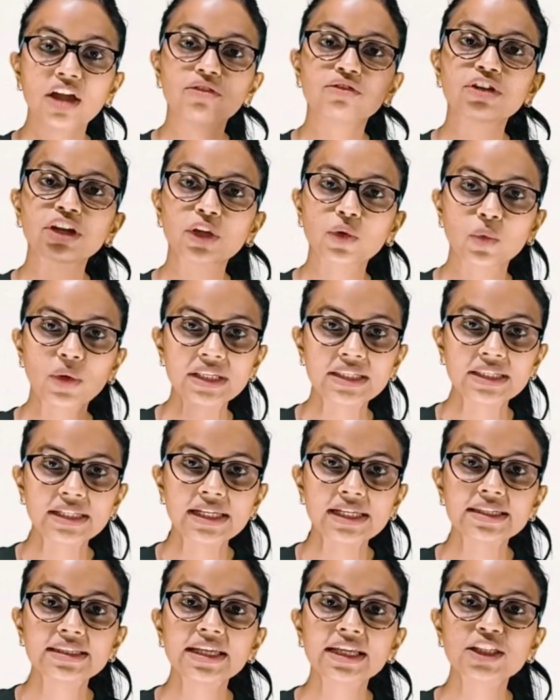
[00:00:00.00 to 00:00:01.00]

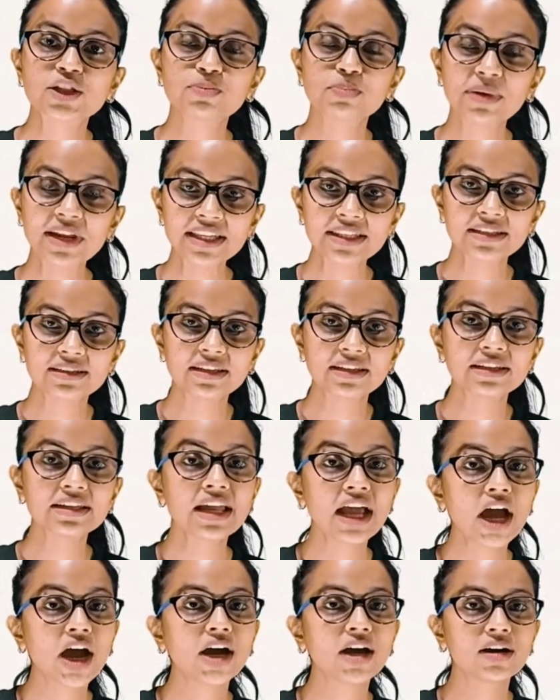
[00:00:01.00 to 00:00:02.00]
Frequency is expressed
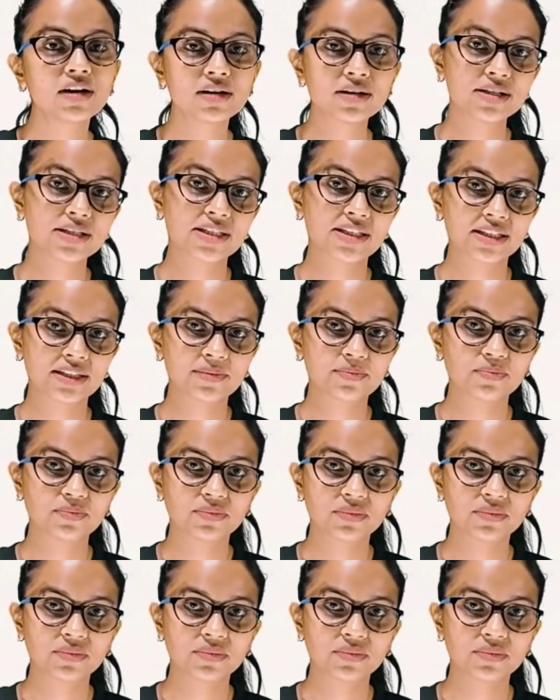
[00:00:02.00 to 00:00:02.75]
in Hertz.